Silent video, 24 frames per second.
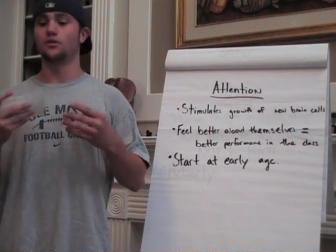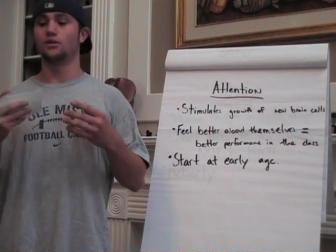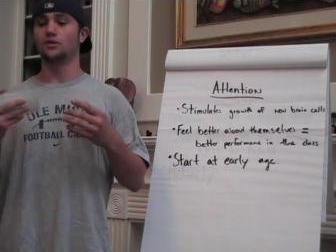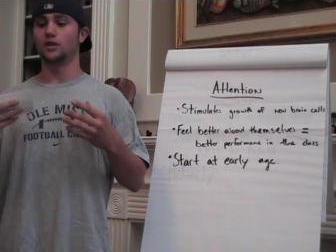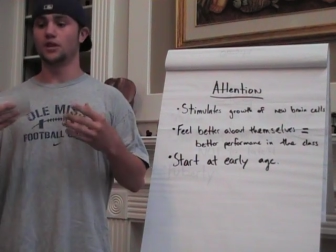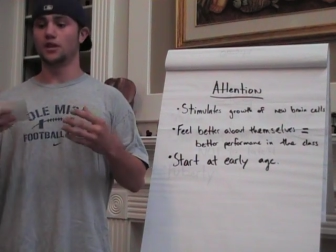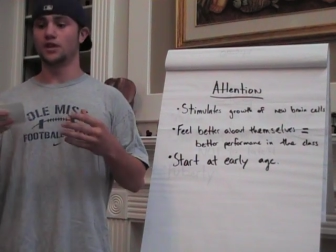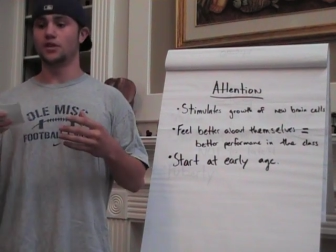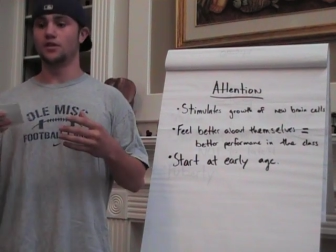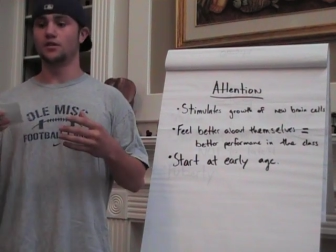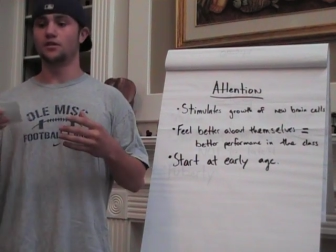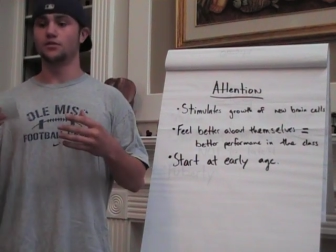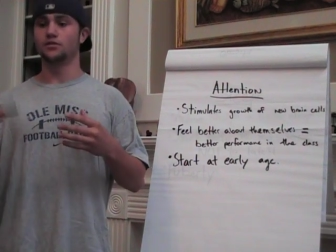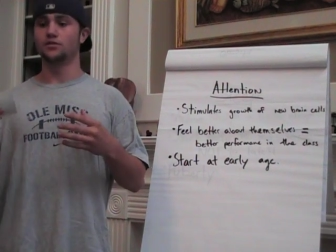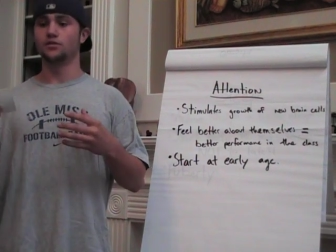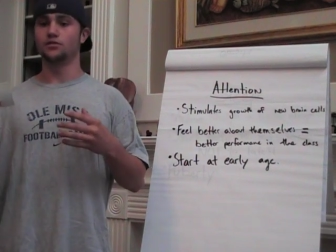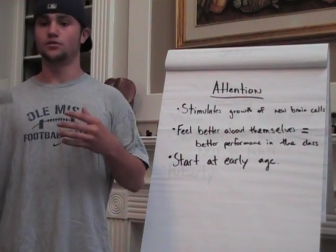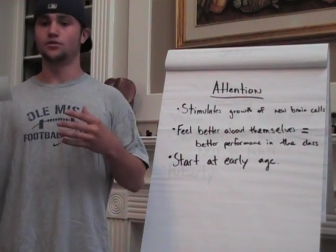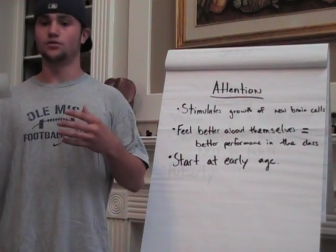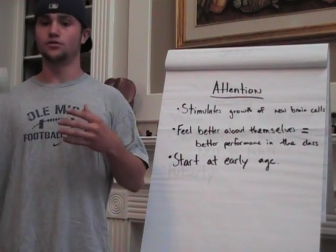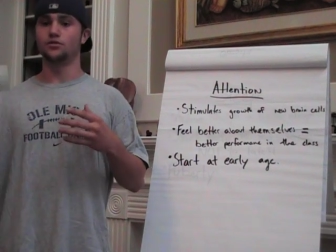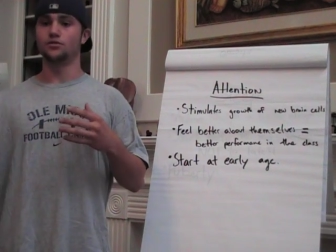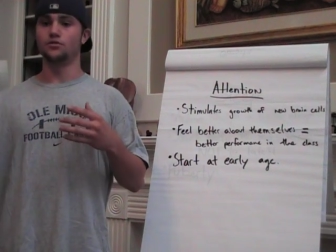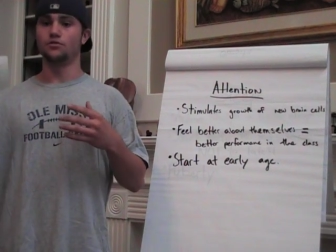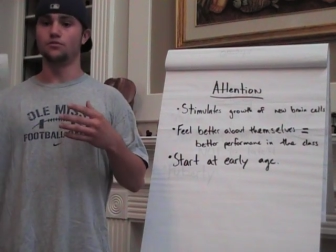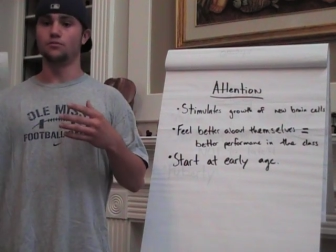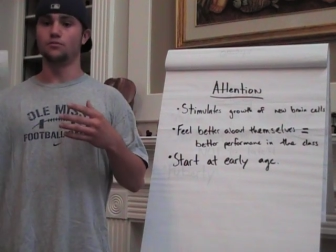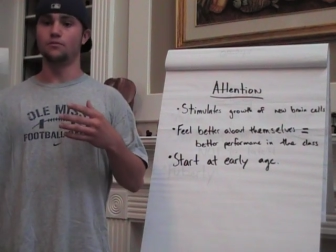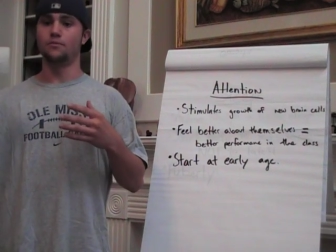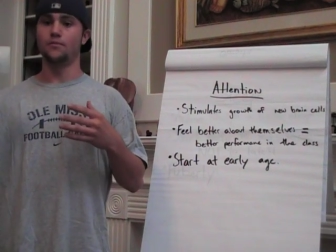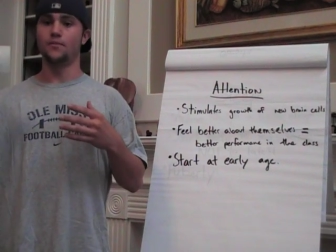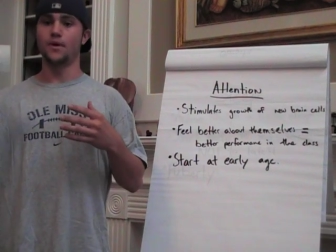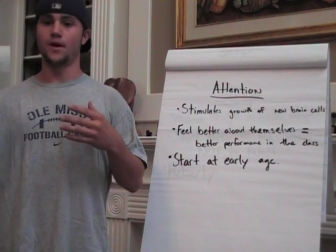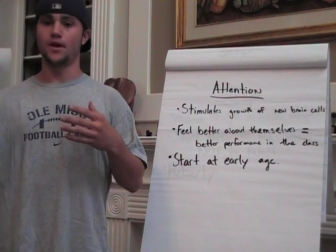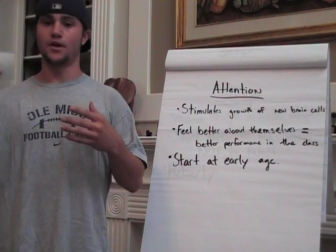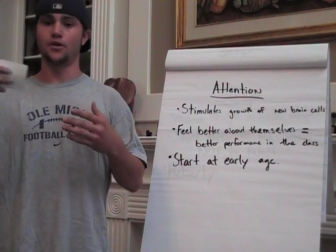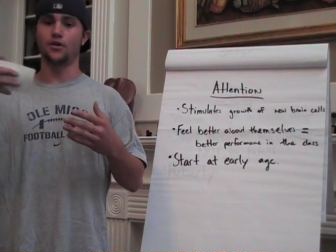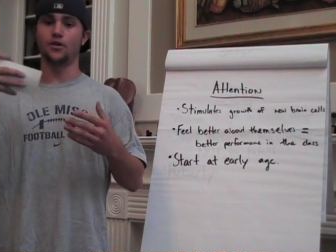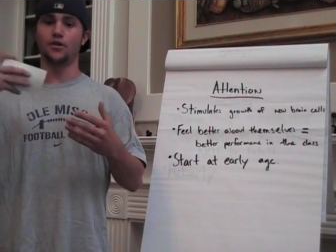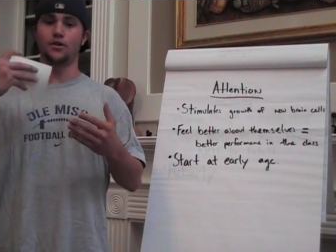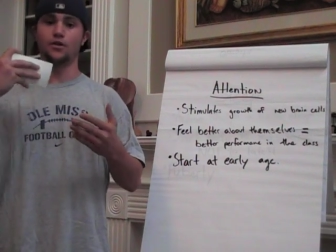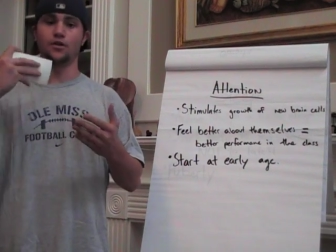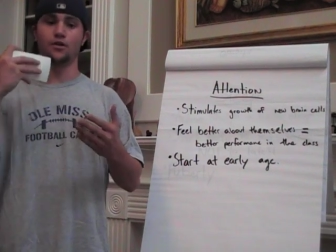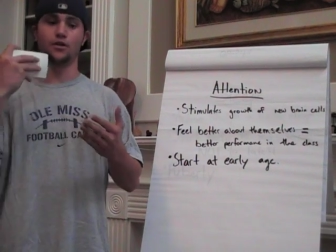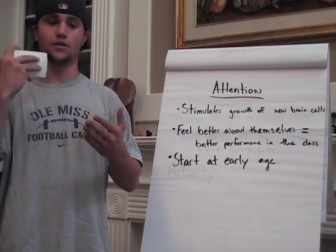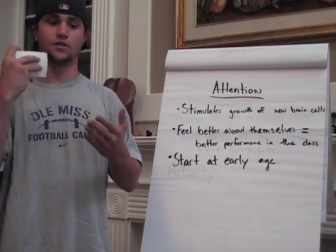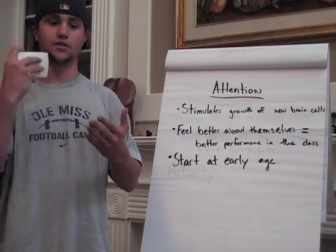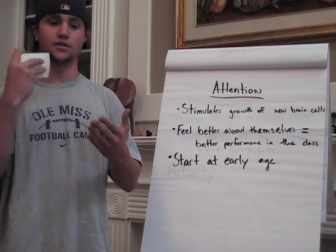lead to
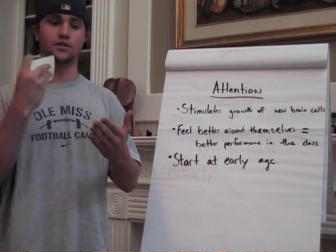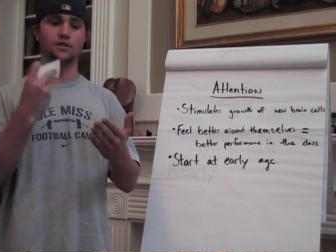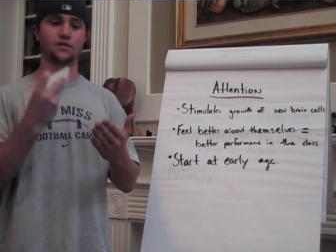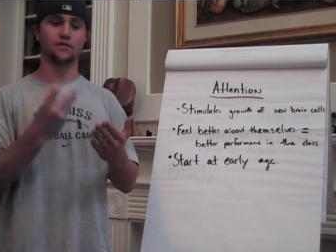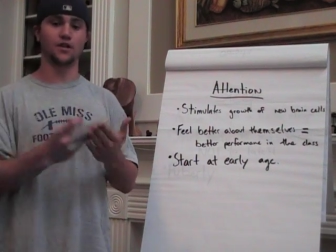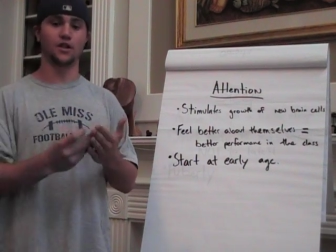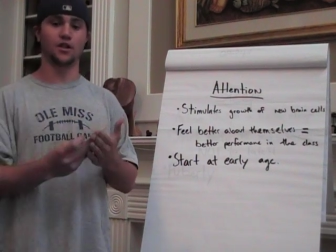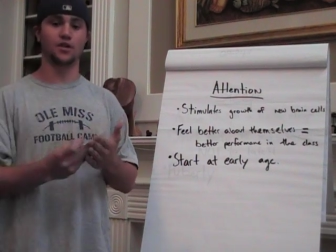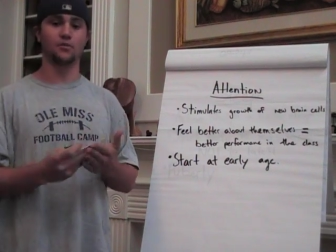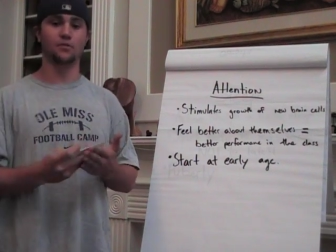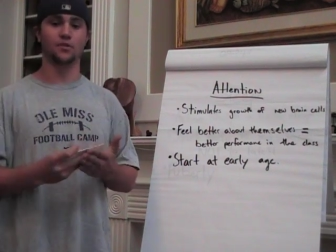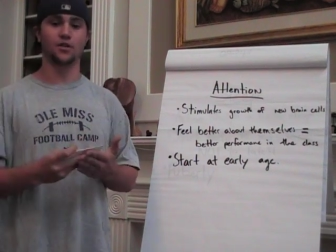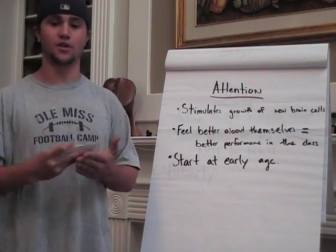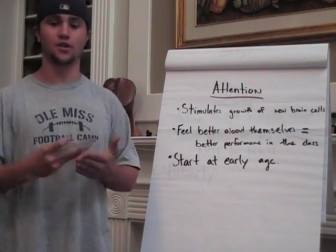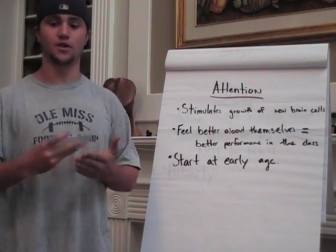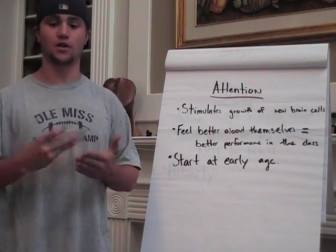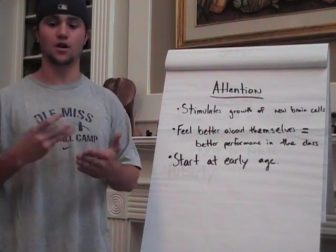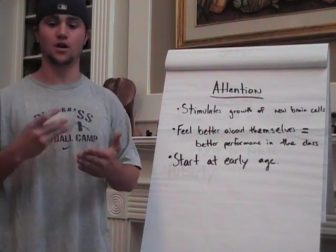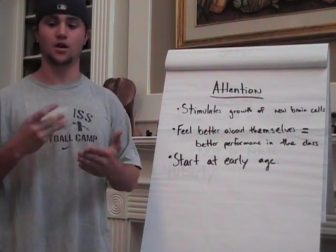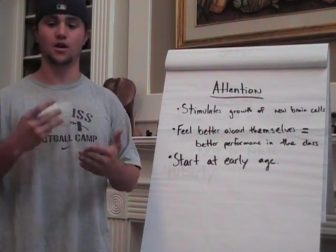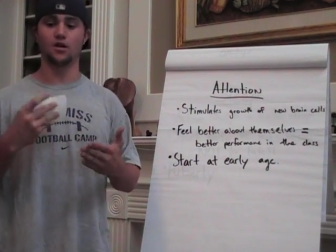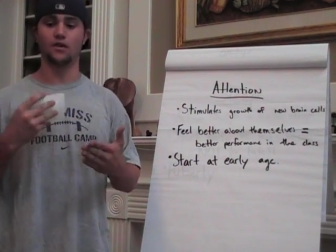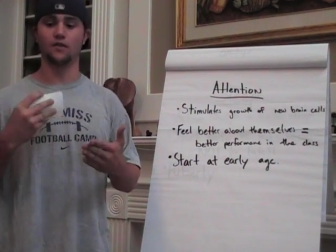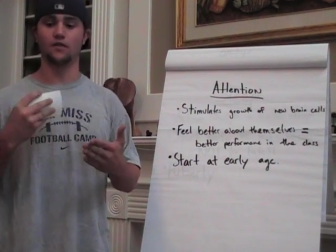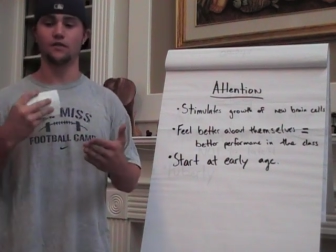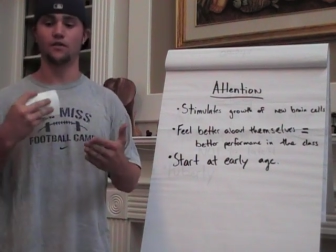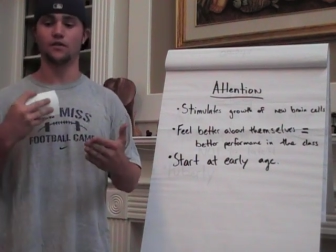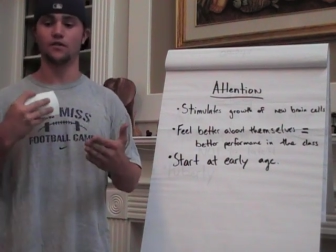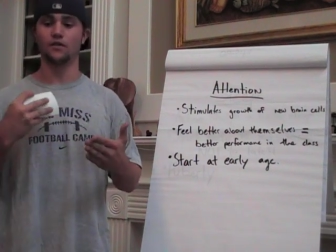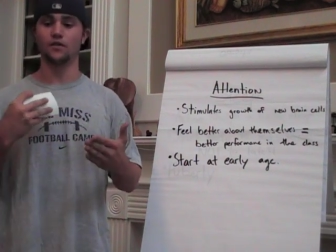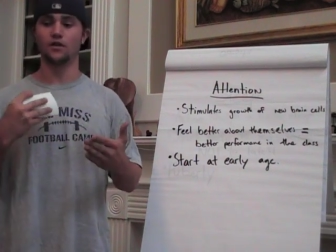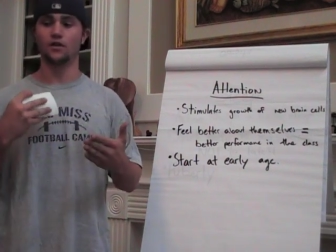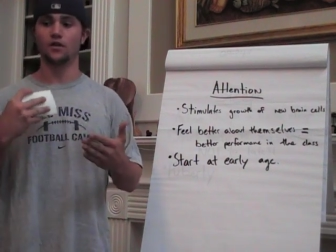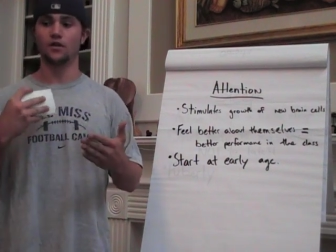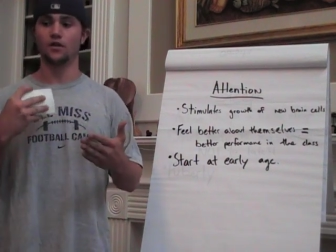better development of